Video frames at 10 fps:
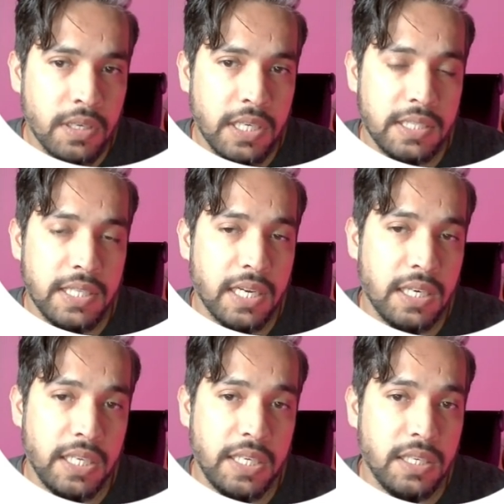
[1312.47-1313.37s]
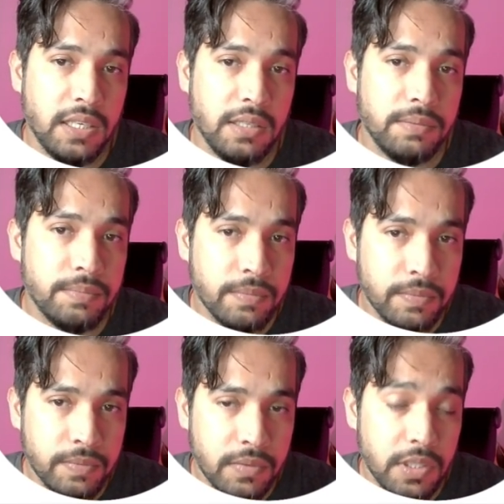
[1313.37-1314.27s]
exactly
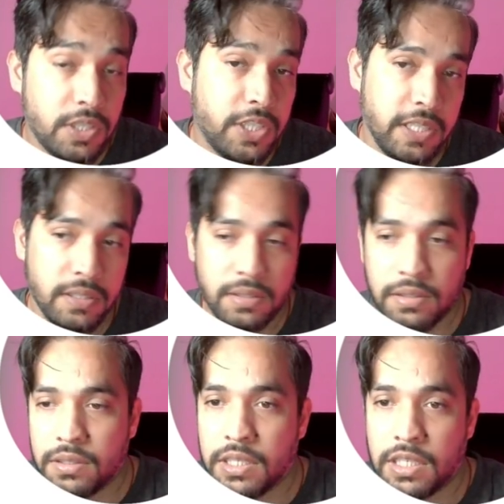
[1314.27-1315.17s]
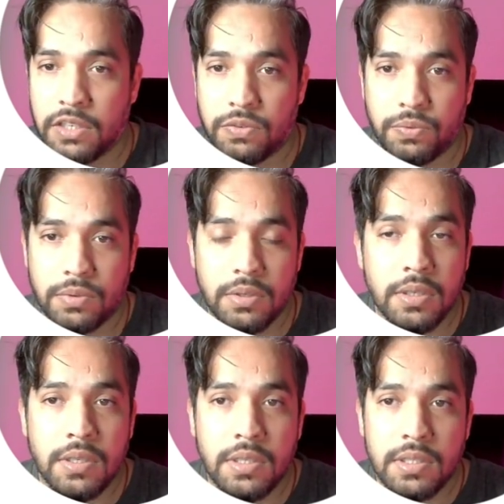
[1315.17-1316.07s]
the changes in our
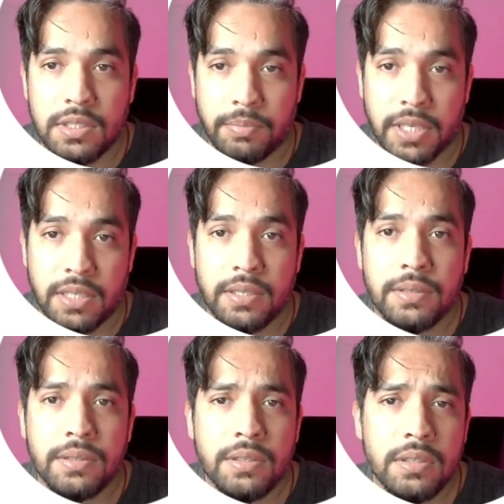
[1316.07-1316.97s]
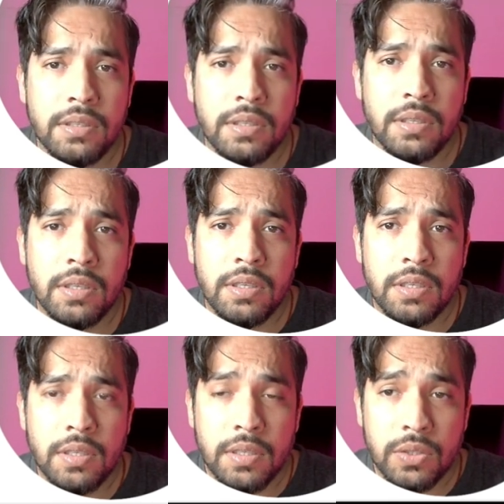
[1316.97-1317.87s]
subnet.
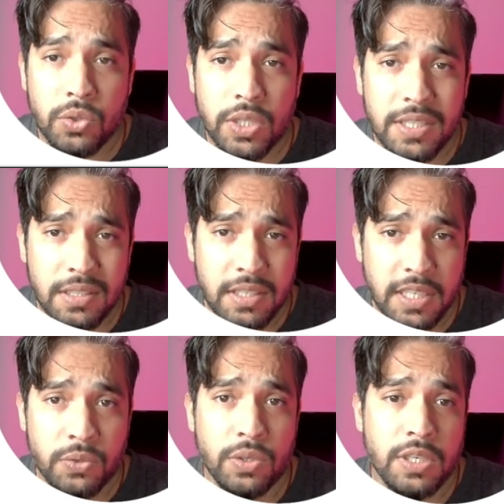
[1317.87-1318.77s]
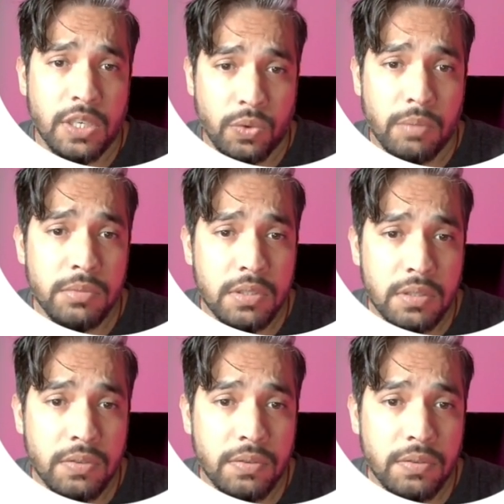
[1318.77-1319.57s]
So these are the network requirements: